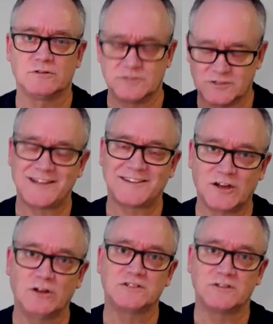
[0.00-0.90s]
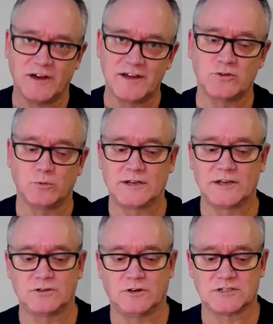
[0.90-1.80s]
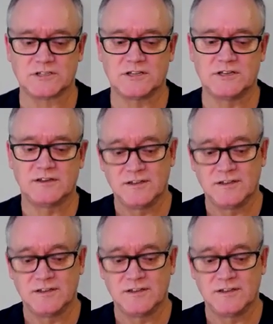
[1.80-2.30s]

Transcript: Set the goals, divide it into weekly tasks.